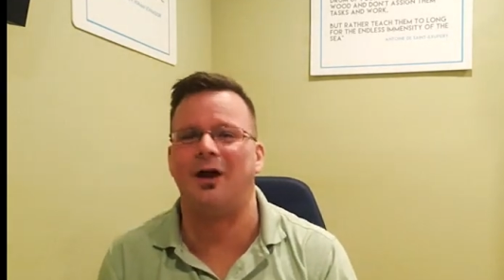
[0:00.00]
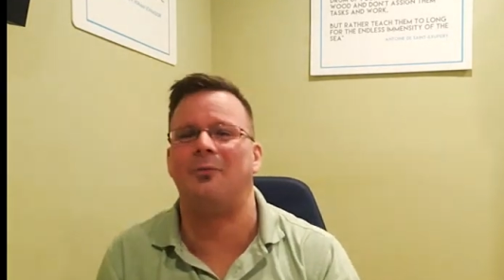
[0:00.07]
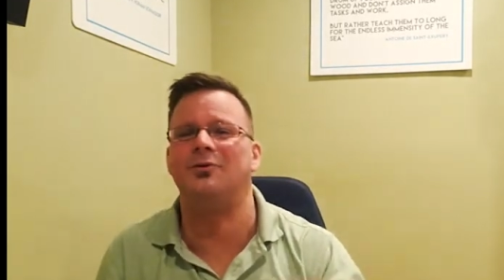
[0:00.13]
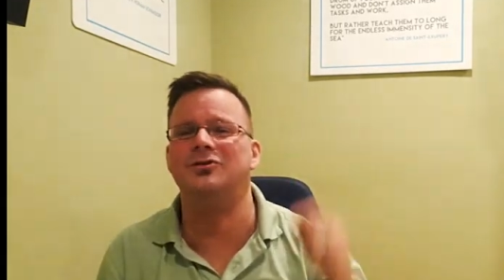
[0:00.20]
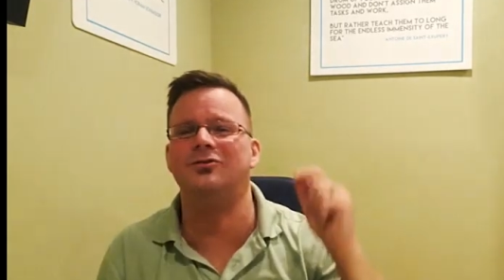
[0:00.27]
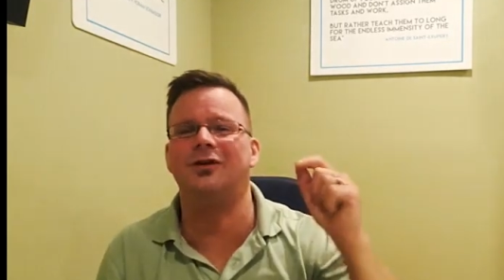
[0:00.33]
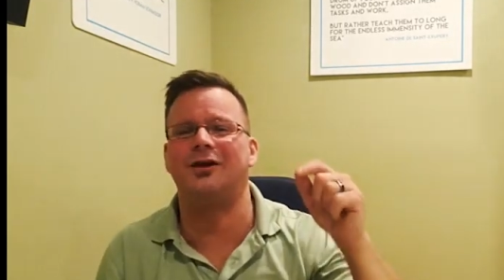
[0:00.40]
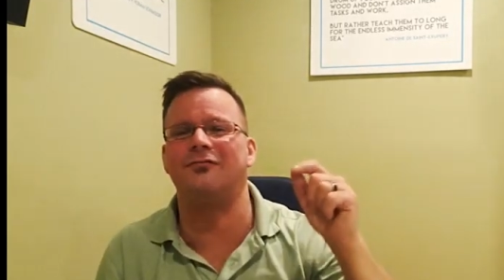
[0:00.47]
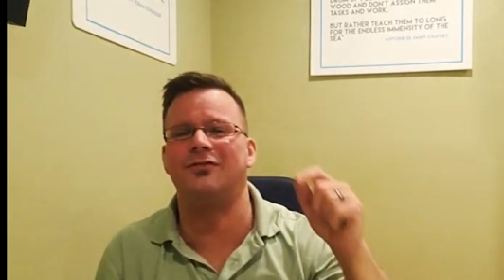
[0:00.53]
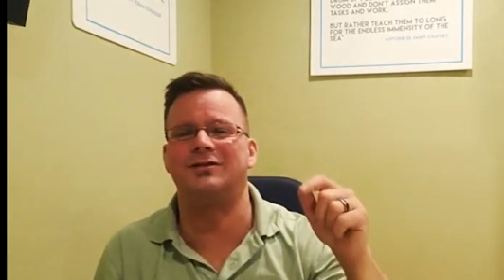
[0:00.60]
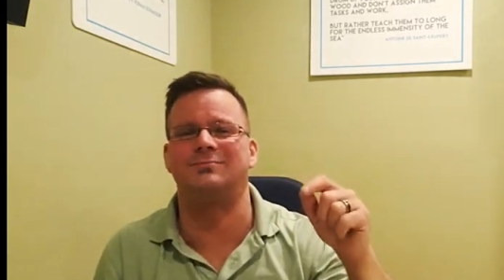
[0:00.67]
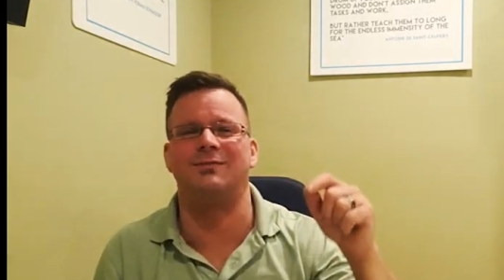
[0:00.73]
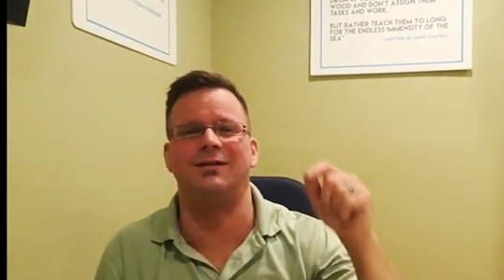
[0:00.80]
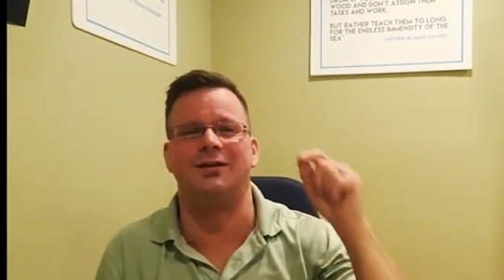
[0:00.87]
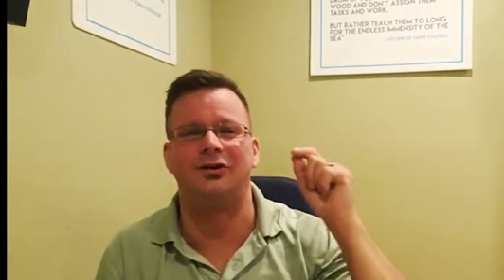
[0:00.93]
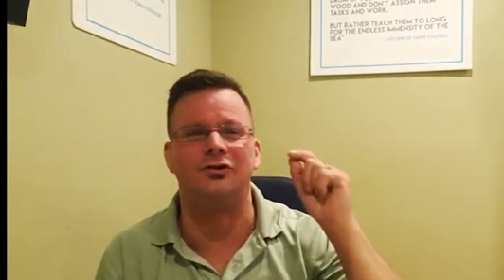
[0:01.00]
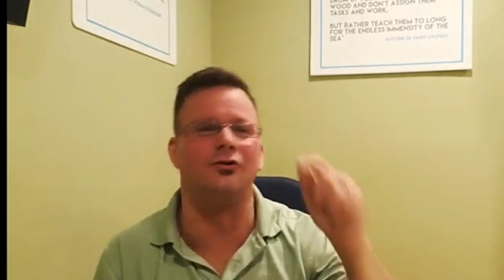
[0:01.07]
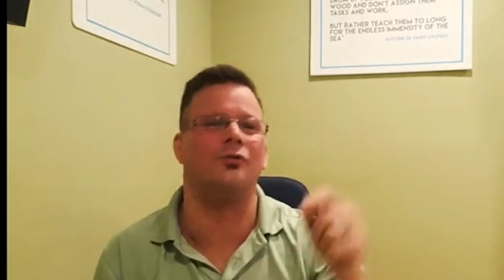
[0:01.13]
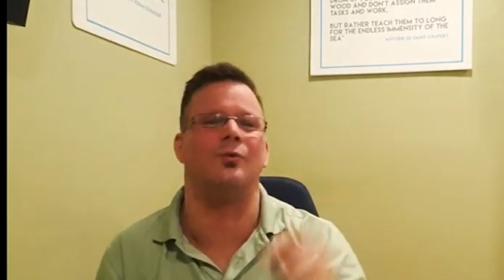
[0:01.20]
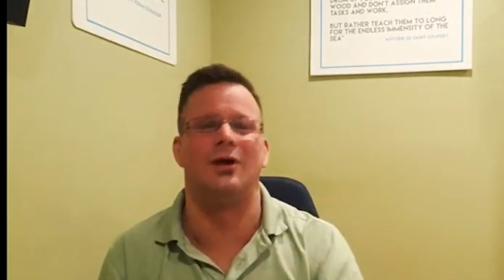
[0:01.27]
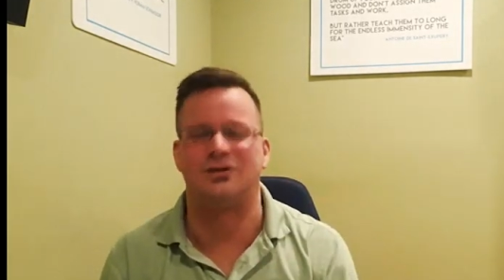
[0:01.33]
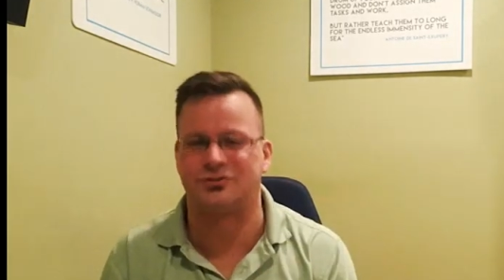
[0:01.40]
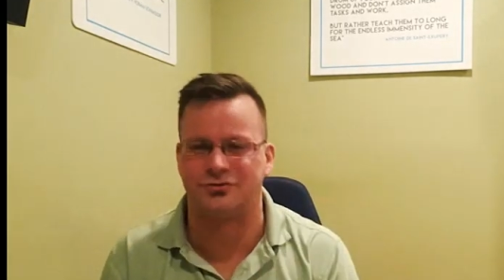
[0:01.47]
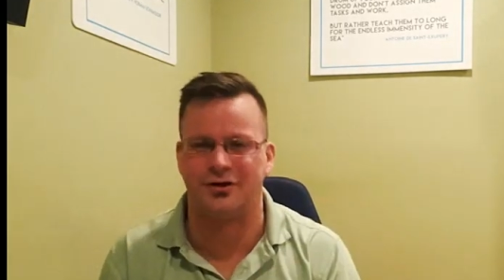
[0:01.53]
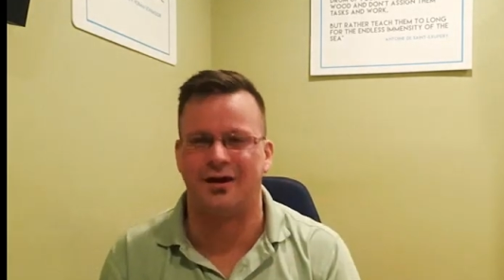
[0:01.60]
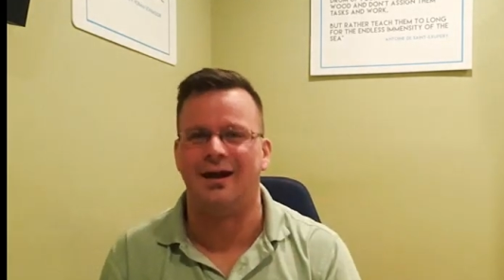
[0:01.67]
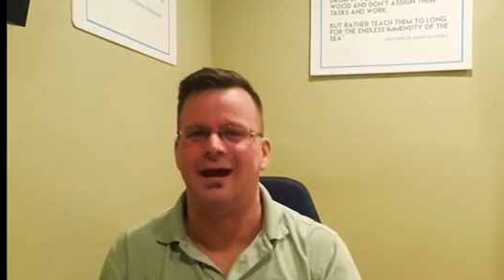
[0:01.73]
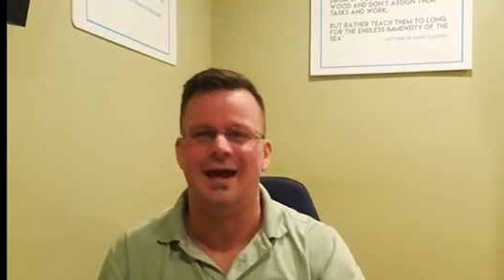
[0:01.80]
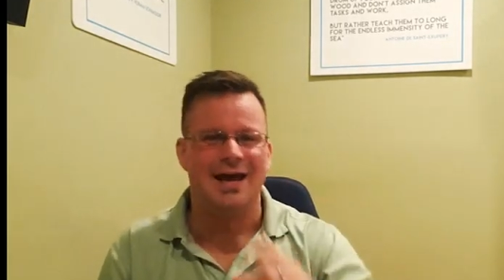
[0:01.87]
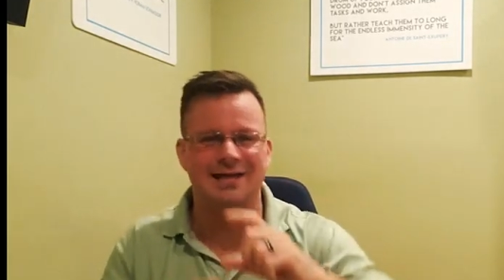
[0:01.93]
I want you to convince me that your
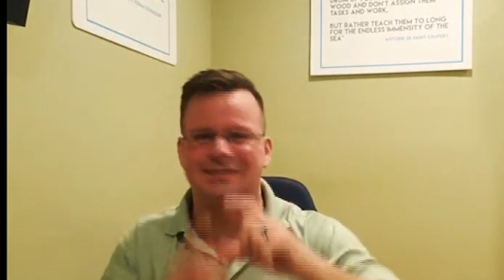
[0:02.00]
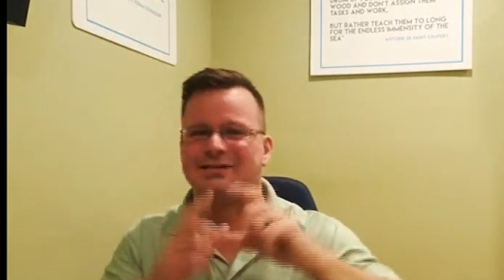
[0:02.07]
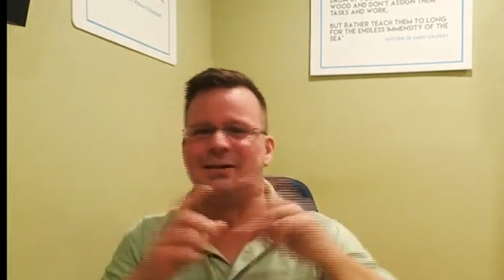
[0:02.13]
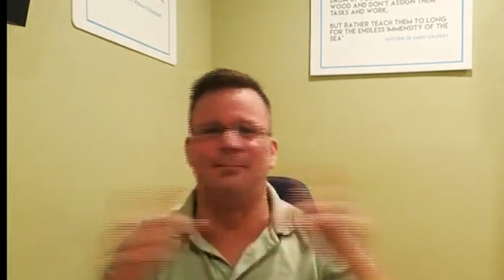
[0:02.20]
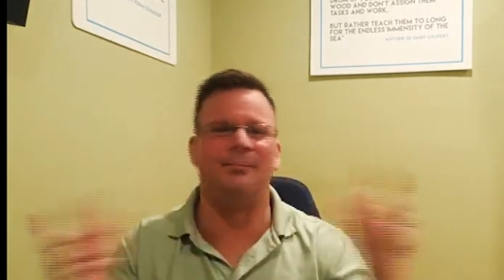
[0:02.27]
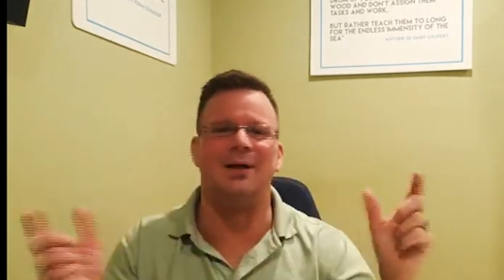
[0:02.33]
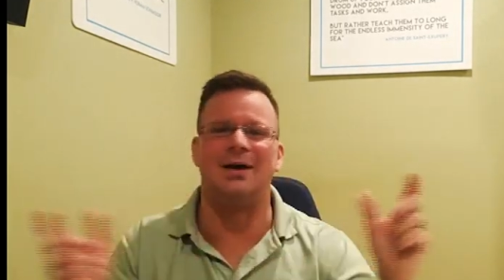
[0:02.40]
restaurant is the